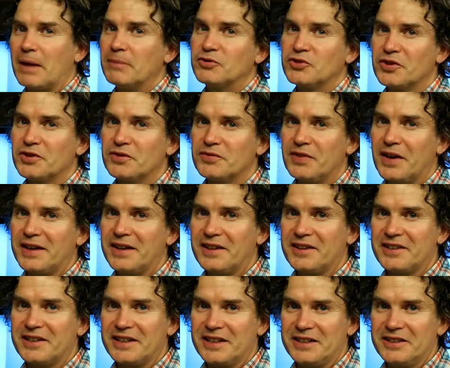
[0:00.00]
I'm sure they'll find
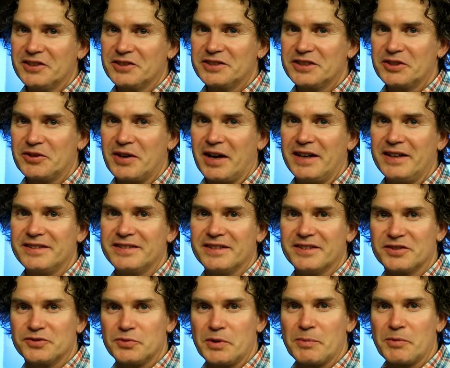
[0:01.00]
other little nooks and crannies
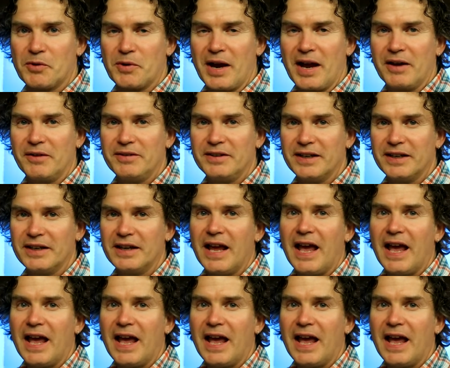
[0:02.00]
to swim around in.